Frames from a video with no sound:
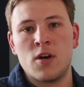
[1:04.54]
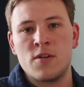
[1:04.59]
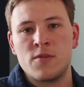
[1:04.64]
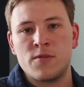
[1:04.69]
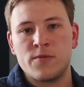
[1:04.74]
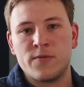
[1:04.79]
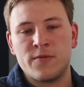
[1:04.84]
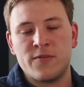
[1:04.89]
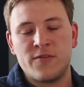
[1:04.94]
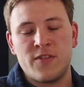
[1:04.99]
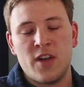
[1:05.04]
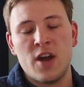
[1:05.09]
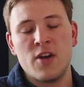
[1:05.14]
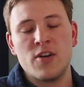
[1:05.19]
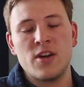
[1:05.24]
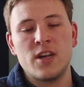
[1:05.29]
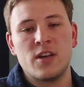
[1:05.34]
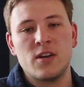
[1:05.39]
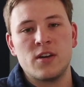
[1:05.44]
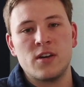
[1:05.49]
are
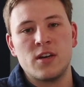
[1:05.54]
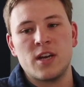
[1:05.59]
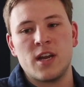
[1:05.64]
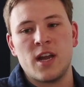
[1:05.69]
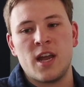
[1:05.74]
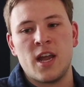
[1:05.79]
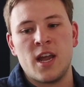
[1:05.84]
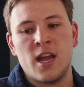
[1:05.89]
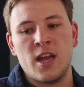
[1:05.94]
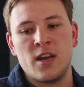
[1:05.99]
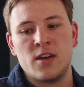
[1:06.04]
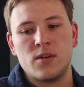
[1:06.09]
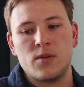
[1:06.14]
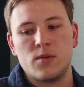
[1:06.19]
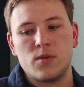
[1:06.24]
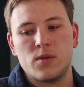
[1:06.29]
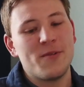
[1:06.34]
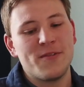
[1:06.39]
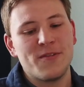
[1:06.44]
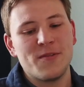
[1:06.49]
very good,
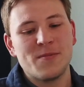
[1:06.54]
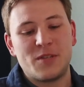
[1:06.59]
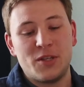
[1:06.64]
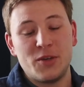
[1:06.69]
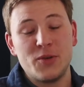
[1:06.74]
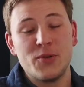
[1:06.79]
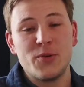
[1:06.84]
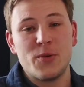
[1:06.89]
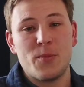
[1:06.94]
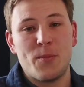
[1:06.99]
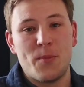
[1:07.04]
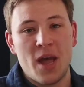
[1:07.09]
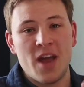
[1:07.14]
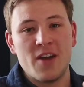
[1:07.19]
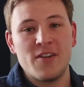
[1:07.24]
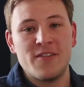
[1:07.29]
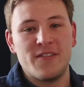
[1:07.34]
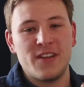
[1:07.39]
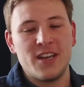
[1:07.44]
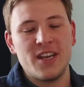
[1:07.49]
and some of them do
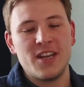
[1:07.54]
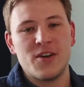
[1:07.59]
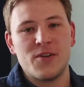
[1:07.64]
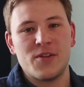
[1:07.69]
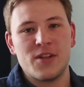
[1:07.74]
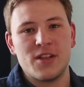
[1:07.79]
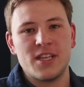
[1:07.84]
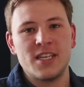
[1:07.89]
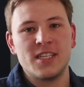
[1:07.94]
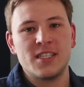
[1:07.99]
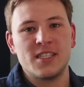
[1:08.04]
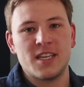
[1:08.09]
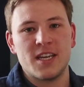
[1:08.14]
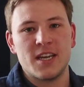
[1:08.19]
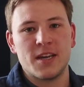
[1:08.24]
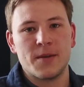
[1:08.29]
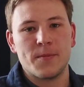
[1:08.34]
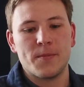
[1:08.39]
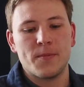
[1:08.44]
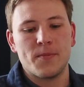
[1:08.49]
better video than this
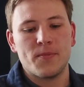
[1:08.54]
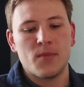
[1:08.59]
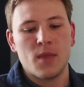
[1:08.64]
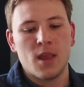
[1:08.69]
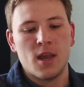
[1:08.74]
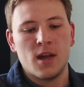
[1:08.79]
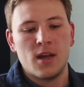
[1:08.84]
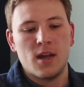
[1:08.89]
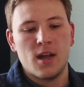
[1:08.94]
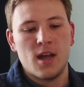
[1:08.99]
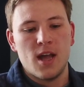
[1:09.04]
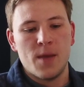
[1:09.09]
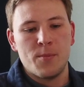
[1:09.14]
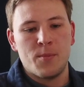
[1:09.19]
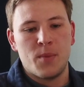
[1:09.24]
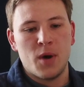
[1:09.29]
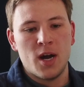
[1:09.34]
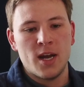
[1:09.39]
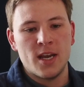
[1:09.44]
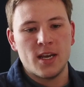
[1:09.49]
thing.
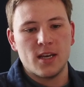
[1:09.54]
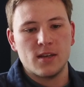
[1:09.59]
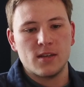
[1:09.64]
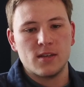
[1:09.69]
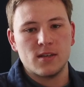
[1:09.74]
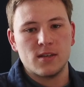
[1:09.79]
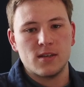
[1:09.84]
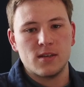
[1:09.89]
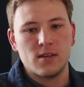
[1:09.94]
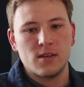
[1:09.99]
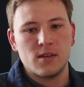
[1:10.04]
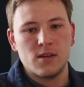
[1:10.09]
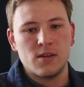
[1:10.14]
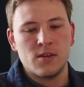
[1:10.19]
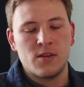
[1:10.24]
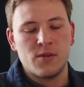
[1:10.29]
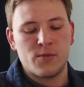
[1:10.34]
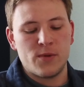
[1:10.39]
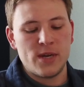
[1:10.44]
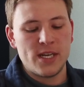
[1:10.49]
But
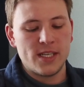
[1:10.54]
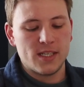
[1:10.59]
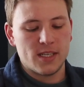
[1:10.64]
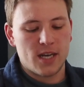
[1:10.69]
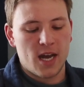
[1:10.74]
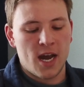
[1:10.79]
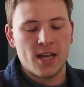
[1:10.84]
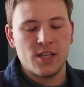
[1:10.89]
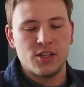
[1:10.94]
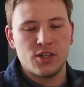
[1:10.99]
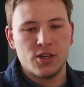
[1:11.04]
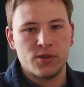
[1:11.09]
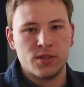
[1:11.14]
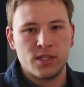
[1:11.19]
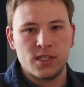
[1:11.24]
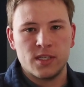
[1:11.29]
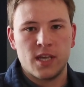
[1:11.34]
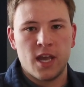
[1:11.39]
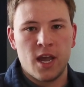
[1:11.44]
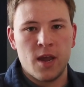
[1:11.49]
the reason I
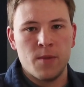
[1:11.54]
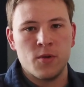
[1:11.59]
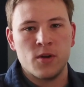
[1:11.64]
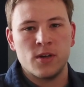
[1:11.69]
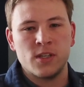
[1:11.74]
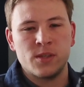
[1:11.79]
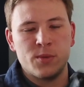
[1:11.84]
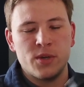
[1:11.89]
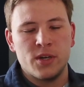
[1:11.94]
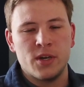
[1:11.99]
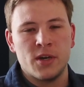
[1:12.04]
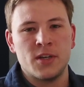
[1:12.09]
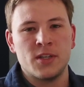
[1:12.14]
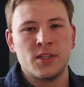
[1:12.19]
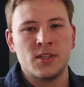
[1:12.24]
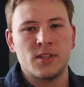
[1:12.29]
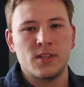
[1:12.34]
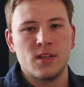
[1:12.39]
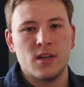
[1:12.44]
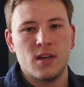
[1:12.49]
chose this camera is
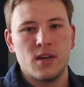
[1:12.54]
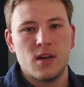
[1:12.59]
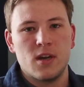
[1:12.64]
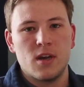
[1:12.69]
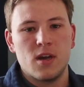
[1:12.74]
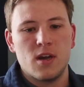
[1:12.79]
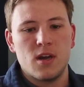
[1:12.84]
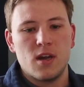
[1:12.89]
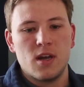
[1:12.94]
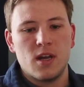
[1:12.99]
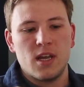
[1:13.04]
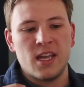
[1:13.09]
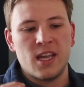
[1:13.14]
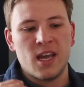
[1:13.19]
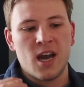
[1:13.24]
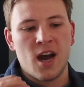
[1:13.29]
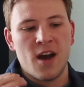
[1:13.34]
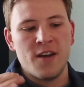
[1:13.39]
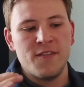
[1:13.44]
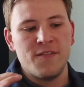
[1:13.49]
because
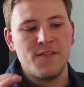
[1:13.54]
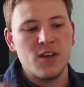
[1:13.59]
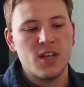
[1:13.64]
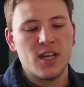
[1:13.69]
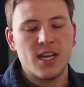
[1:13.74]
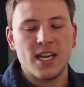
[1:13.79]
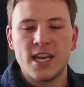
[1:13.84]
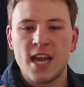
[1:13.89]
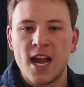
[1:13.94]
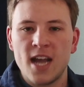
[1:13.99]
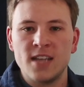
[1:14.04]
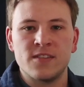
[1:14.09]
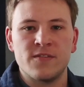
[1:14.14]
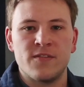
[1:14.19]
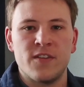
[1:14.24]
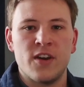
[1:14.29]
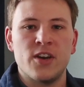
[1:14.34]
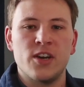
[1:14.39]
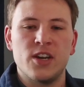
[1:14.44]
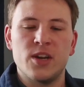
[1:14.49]
I feel like it
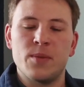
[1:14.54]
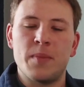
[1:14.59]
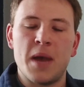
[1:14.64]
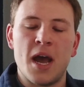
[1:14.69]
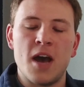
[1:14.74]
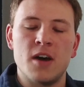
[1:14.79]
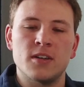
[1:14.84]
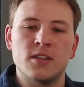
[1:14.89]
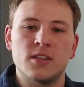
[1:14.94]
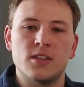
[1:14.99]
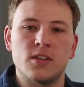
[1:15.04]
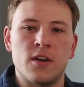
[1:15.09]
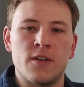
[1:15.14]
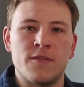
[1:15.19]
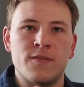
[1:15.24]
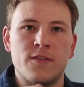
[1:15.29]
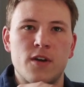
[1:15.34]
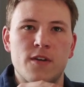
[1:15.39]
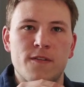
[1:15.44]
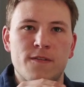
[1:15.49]
has a very good balance
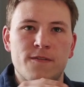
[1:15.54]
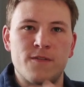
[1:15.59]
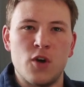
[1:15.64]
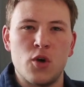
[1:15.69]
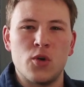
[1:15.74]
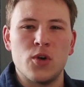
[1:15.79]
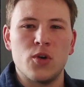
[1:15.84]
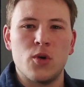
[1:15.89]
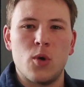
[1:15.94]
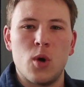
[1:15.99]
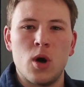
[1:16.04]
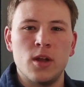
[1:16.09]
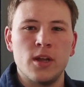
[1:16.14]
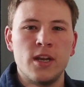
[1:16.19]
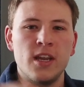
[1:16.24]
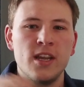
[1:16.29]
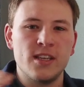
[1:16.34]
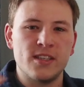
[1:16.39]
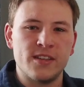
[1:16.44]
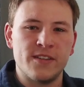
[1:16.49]
of photo
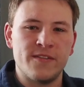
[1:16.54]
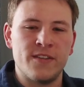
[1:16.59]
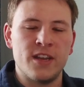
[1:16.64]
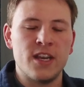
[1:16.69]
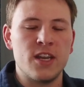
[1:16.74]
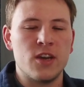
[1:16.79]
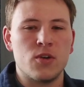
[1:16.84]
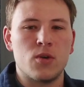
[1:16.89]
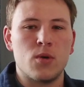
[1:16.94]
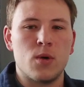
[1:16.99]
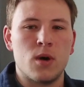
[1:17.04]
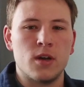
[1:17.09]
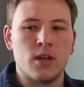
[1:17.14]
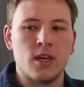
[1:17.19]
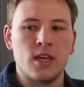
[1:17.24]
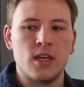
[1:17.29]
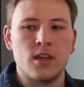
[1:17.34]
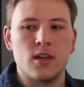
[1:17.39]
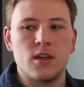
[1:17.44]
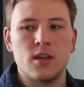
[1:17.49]
quality to video
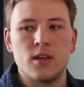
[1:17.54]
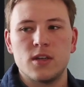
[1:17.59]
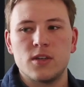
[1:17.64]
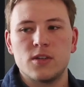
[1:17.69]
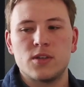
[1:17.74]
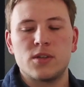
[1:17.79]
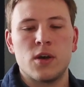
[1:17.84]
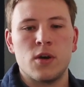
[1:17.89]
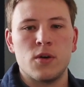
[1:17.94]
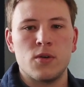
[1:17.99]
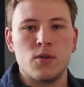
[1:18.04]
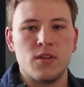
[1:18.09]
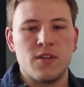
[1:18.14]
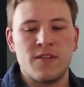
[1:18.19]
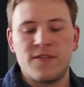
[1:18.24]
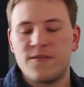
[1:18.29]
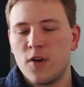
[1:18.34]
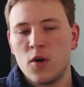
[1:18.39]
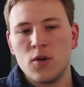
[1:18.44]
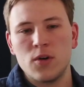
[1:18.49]
quality.
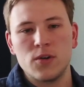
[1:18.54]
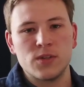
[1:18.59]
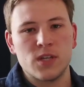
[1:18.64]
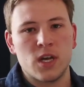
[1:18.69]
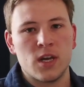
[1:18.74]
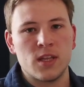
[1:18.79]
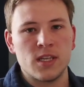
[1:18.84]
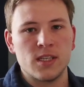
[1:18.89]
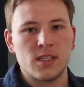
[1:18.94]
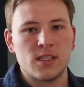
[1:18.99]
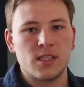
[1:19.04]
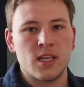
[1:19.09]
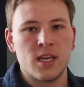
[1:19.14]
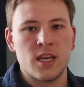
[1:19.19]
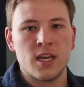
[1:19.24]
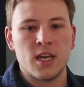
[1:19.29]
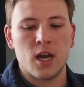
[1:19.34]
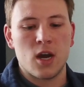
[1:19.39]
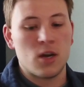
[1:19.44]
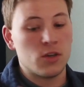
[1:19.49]
So the photos on this
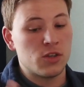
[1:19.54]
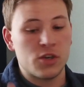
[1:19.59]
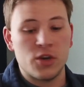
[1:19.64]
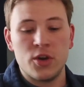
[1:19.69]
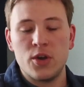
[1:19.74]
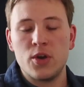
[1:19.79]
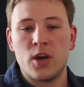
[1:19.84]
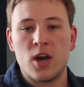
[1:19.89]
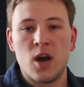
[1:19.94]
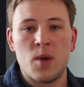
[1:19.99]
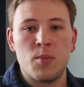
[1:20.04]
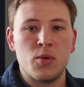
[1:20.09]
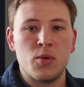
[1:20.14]
thing, I'll show you a